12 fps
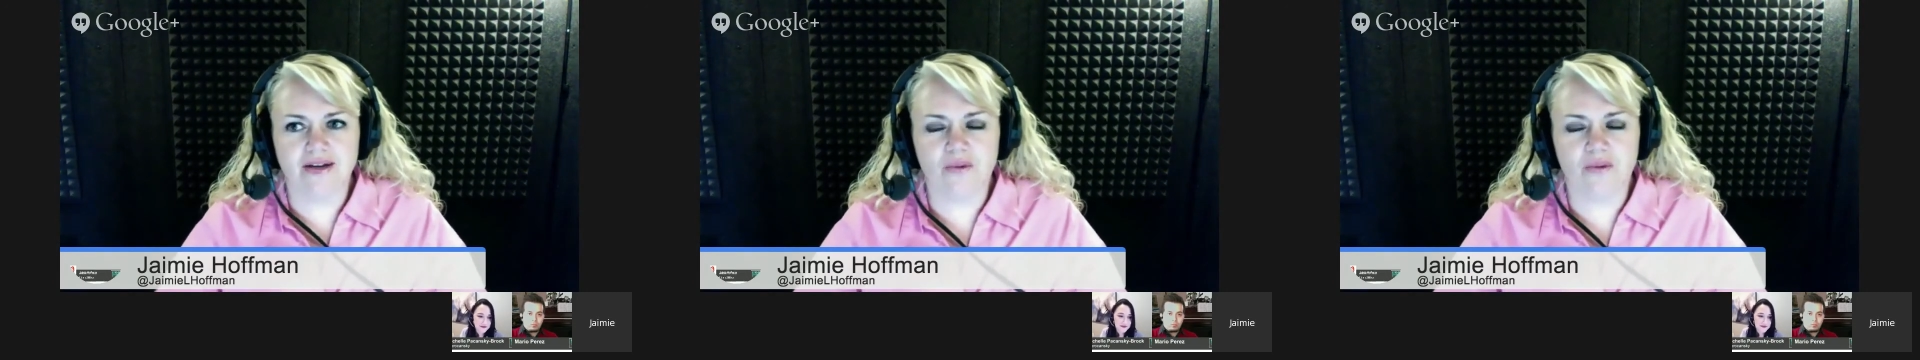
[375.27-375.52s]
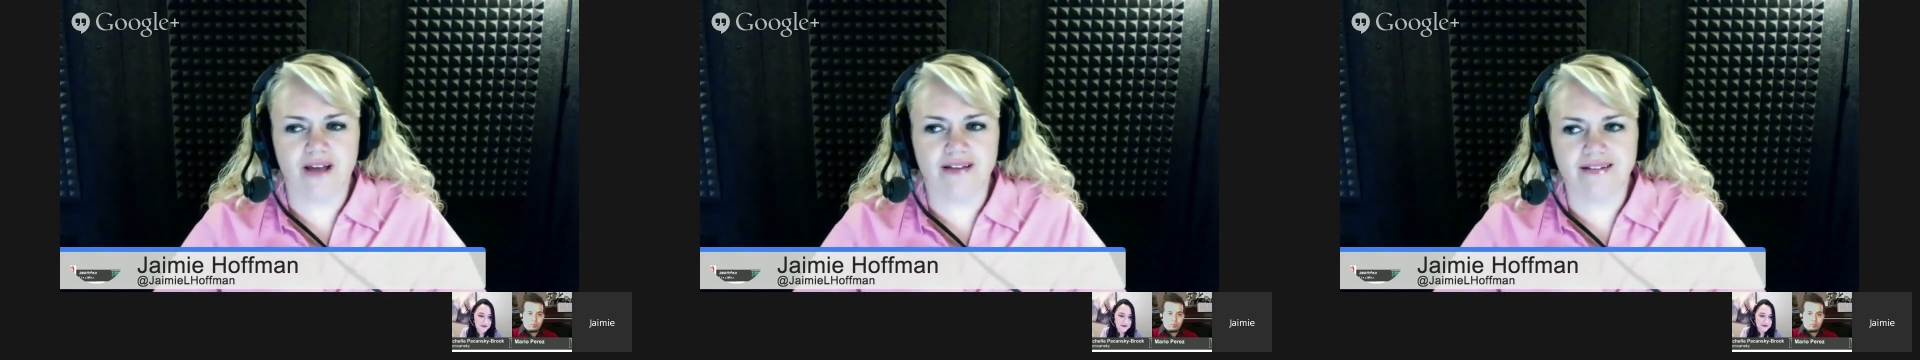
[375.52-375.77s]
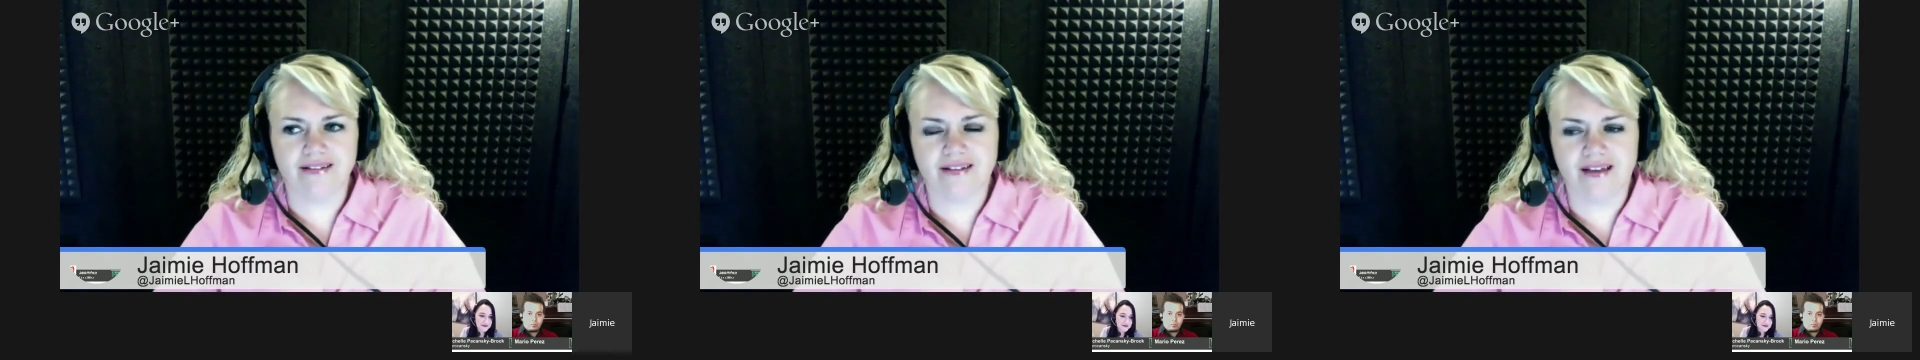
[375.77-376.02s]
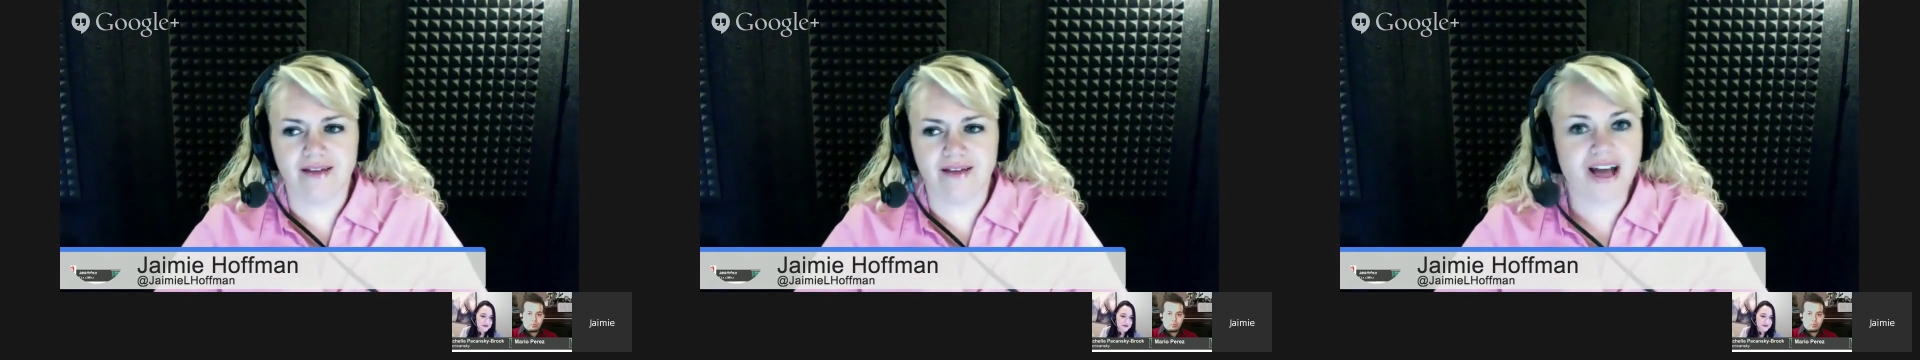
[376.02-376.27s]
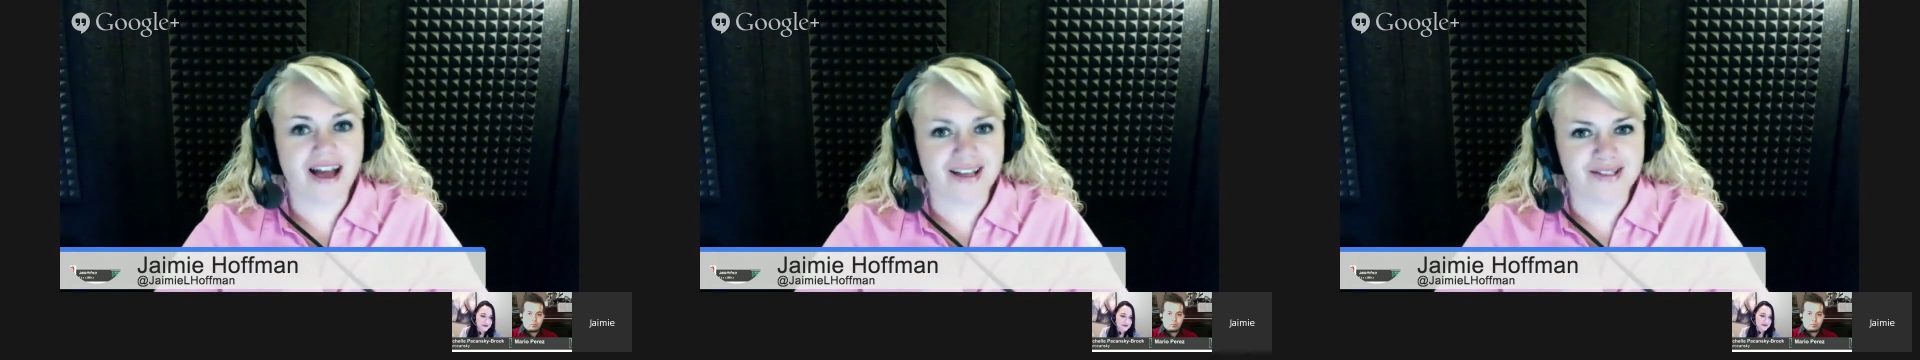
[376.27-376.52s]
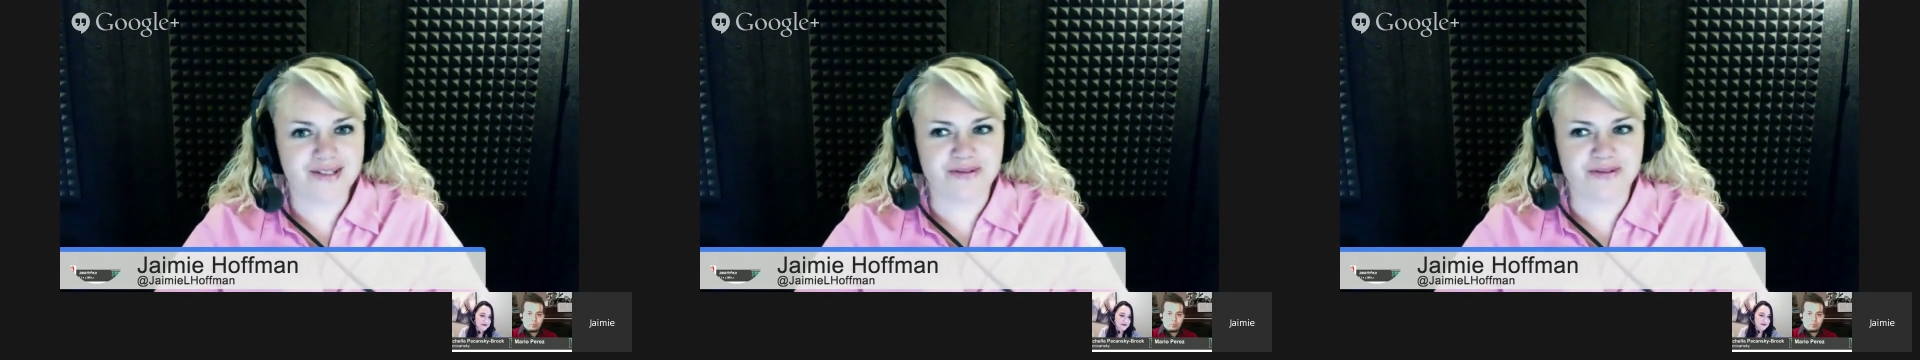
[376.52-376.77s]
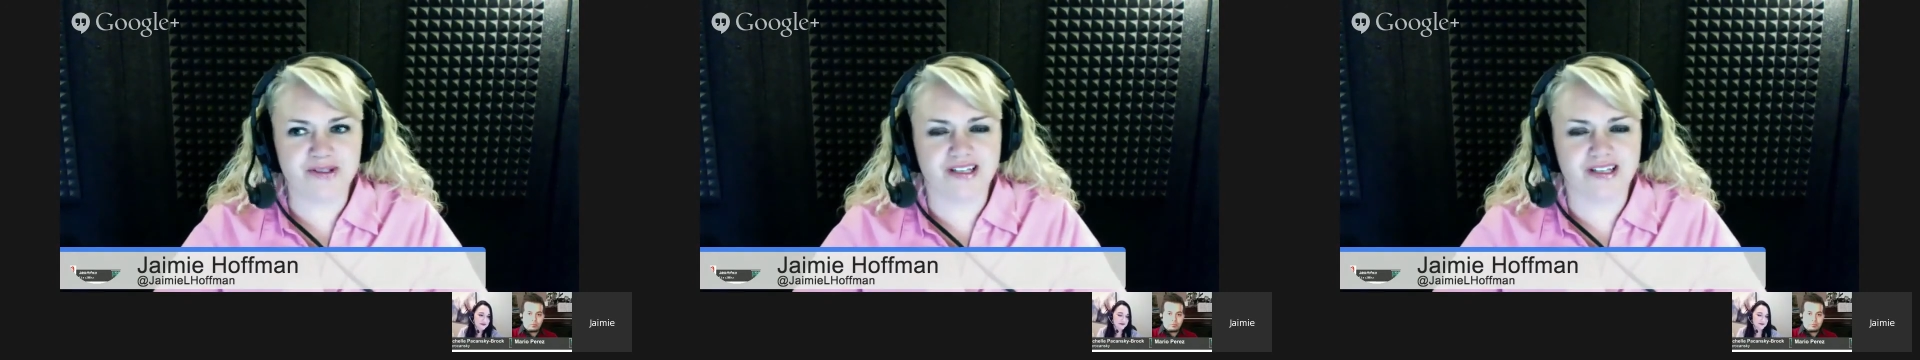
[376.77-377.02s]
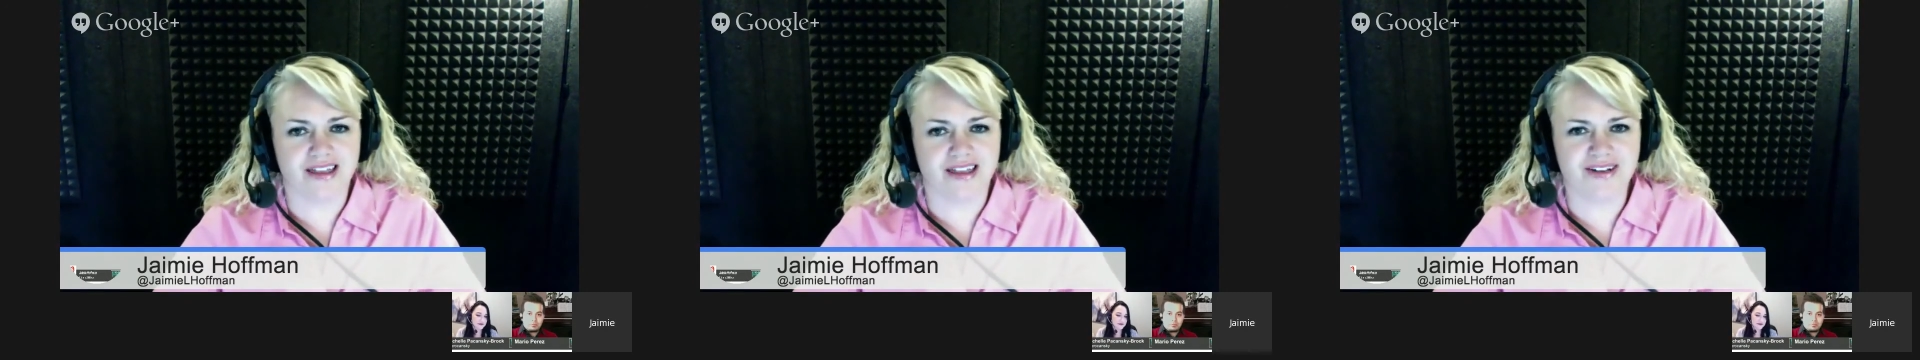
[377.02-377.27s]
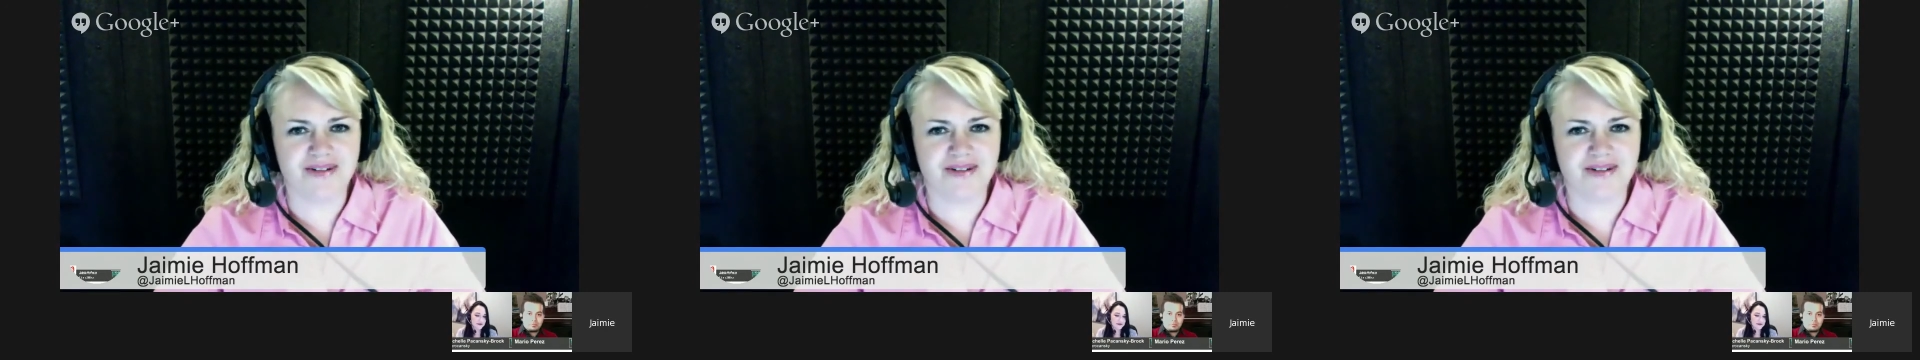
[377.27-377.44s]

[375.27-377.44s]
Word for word: went to high school together.